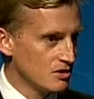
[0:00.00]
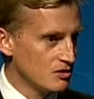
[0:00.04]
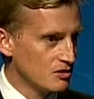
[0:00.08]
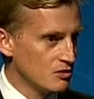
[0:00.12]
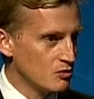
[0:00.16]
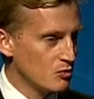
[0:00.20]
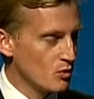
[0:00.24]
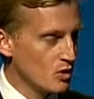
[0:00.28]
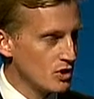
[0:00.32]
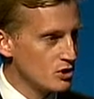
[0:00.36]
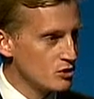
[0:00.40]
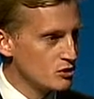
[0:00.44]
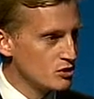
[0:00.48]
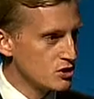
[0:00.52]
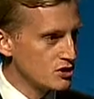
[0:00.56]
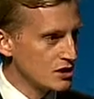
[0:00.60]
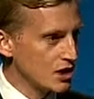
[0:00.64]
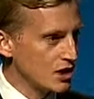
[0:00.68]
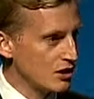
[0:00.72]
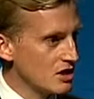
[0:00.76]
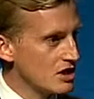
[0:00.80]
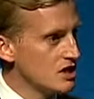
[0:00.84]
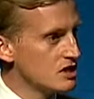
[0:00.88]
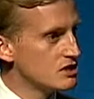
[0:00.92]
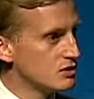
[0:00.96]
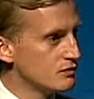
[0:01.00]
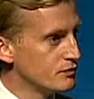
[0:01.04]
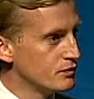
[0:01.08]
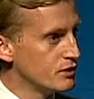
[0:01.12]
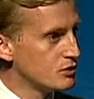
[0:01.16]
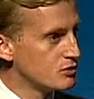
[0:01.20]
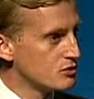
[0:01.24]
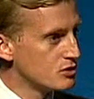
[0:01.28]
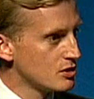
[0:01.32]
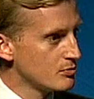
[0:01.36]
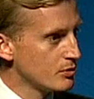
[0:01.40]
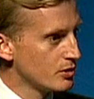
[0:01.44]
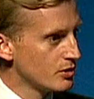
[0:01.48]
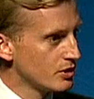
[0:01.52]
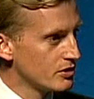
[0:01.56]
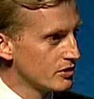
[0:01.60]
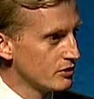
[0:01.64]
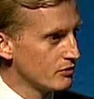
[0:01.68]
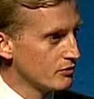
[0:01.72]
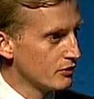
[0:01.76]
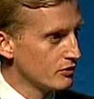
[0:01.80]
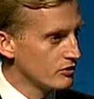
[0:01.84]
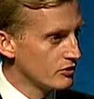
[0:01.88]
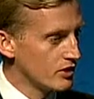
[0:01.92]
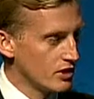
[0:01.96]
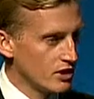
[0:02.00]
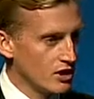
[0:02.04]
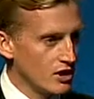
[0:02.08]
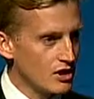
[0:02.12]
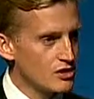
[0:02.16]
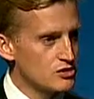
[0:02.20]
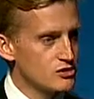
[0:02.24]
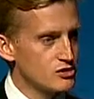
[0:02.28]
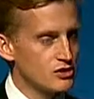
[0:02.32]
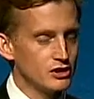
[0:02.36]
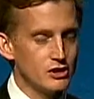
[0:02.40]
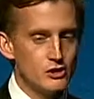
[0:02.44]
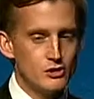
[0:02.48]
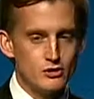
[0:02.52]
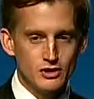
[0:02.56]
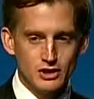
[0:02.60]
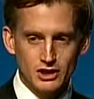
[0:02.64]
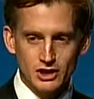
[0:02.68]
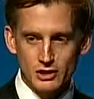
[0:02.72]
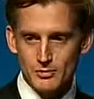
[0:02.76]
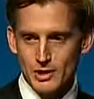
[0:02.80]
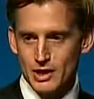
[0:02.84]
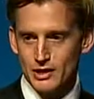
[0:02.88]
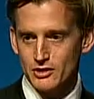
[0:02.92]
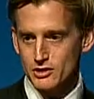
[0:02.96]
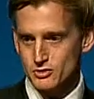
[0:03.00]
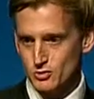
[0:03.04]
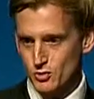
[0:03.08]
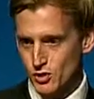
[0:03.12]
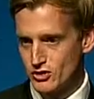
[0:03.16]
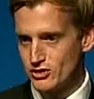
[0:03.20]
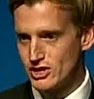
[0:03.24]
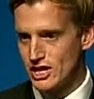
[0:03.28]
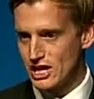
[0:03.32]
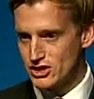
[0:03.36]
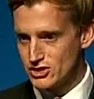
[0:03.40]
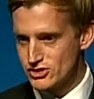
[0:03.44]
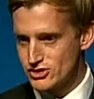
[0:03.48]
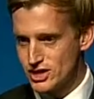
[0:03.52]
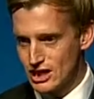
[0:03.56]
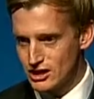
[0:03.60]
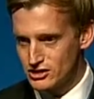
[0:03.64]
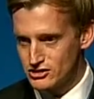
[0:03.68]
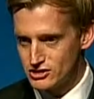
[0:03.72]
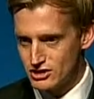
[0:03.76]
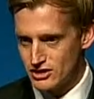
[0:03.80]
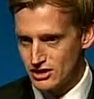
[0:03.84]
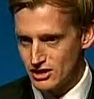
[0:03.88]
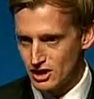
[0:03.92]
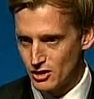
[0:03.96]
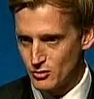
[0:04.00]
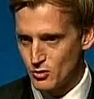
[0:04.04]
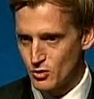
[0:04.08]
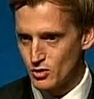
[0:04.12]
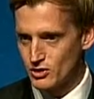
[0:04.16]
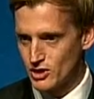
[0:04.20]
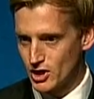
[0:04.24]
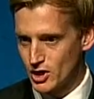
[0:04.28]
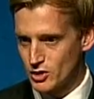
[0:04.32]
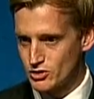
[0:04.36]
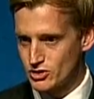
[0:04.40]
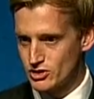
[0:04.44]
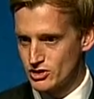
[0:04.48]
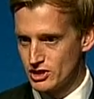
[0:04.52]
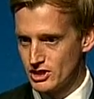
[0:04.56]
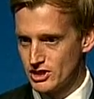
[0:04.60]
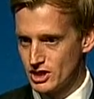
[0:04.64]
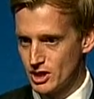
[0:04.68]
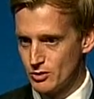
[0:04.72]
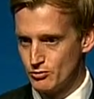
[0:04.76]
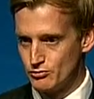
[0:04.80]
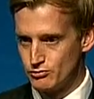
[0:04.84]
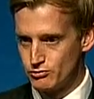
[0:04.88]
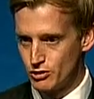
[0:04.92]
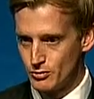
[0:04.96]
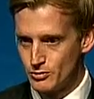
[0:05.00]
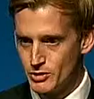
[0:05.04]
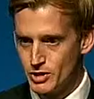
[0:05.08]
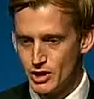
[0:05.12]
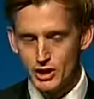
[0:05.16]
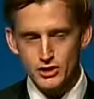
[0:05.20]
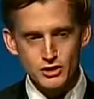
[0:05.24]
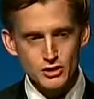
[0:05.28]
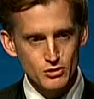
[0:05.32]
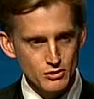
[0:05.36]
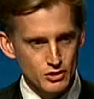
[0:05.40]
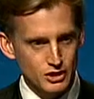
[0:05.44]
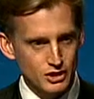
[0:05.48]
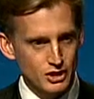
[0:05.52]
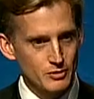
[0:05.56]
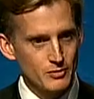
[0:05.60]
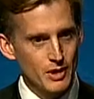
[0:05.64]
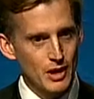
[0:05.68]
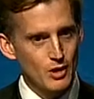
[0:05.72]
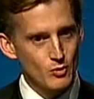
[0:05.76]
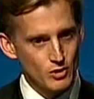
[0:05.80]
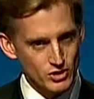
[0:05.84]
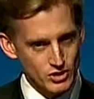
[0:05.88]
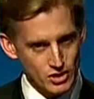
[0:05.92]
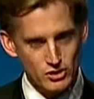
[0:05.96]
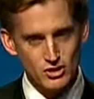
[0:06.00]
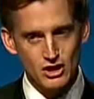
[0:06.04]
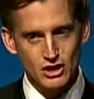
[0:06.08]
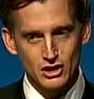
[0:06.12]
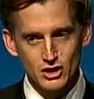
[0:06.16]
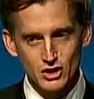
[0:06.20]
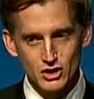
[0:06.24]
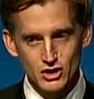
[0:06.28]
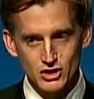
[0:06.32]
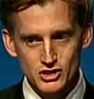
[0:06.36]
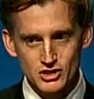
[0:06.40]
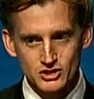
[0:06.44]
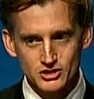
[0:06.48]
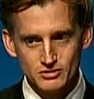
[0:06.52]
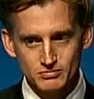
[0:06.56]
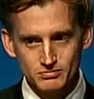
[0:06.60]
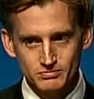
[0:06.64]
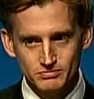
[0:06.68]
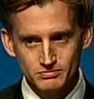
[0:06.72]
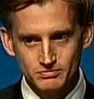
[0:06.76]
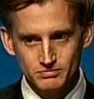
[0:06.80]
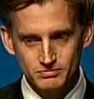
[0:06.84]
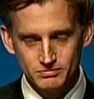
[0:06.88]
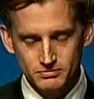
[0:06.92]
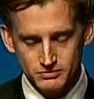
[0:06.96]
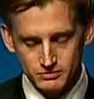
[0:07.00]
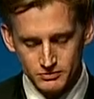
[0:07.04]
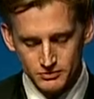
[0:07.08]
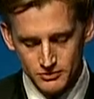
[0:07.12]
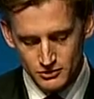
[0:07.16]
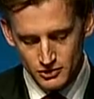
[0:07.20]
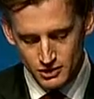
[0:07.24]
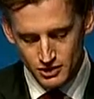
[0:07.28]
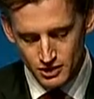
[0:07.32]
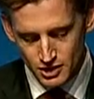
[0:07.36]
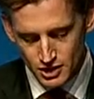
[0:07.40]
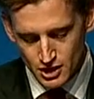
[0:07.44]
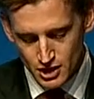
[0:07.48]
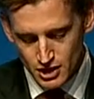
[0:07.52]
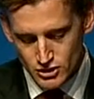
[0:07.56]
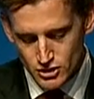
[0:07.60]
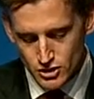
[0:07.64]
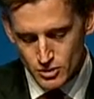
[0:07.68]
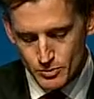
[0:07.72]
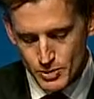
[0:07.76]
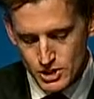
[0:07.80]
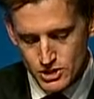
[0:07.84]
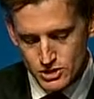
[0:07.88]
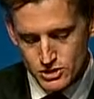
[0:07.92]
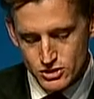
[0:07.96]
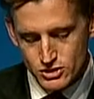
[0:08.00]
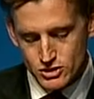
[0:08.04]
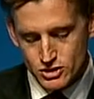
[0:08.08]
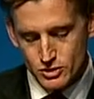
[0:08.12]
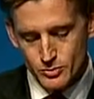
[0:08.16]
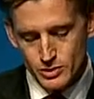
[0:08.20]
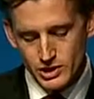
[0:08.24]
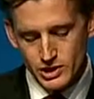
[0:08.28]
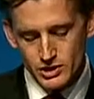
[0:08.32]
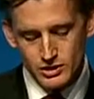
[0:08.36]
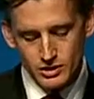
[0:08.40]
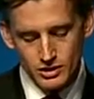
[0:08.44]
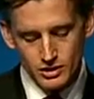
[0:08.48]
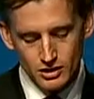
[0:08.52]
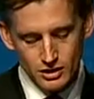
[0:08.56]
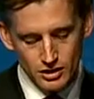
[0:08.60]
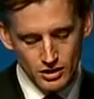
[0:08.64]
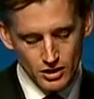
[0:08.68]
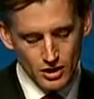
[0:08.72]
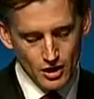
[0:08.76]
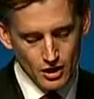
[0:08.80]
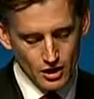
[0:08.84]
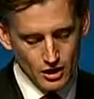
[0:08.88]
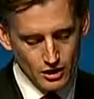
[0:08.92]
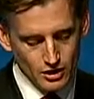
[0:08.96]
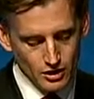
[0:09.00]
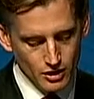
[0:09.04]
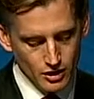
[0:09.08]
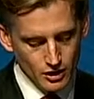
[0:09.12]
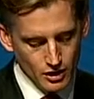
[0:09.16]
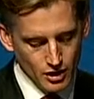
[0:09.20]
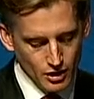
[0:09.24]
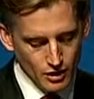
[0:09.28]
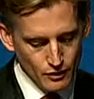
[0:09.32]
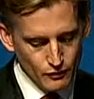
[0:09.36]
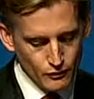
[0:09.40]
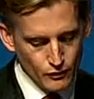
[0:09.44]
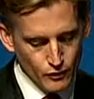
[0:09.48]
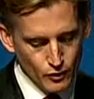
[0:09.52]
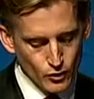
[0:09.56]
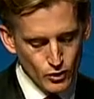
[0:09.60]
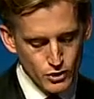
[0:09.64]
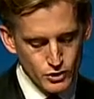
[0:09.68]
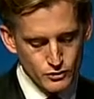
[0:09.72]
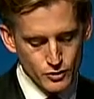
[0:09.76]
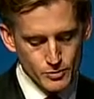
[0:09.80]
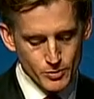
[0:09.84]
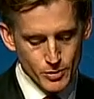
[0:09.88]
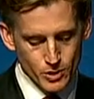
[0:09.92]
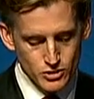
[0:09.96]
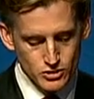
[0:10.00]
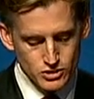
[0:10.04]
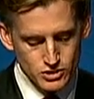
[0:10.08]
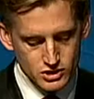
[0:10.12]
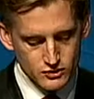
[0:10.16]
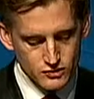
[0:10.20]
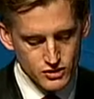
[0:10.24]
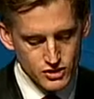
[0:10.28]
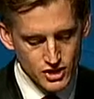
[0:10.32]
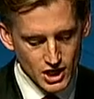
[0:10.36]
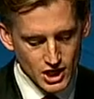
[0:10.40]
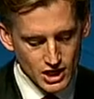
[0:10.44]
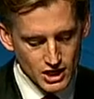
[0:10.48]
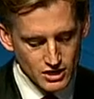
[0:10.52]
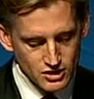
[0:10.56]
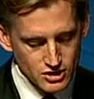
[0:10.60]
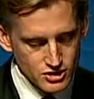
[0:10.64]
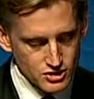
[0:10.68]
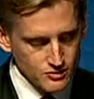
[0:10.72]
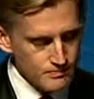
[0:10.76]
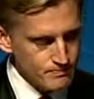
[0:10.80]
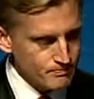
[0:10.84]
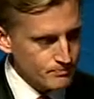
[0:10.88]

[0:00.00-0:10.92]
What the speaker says: that when you sit down and interview somebody, the last thing you think about is what nationality they are, what culture they come from. You think about whether they're good. So business can be a force for positive change.